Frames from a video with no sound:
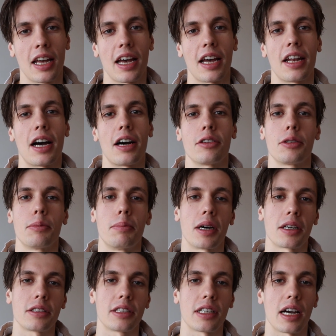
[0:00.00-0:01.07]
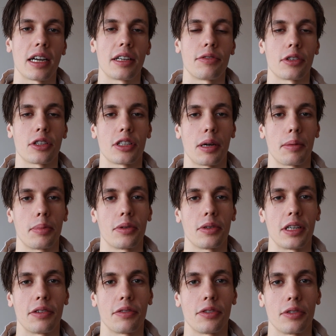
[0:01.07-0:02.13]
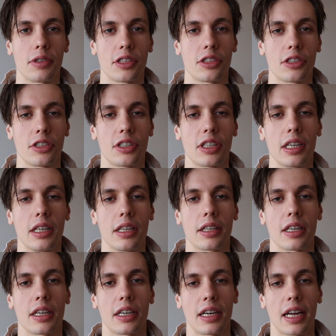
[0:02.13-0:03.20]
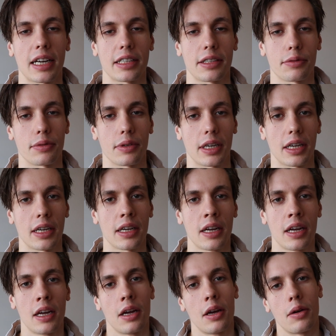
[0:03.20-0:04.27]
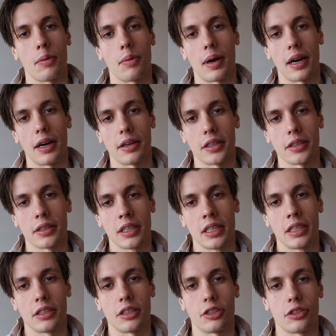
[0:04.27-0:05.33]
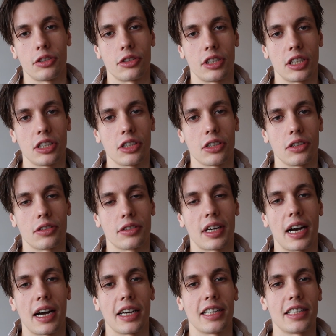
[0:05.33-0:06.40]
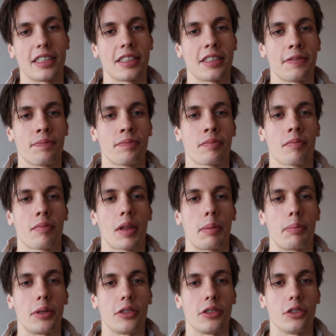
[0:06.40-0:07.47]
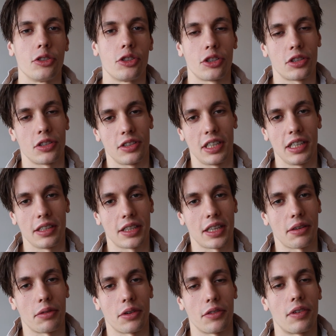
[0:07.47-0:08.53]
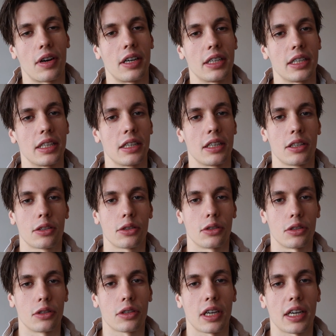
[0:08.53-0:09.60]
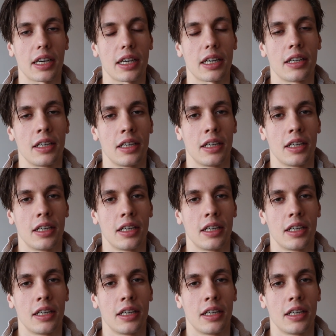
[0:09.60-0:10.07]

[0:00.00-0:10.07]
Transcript: and how the modern diet, for example, influences teeth in a negative way, while the traditional diet produced teeth that were very good looking,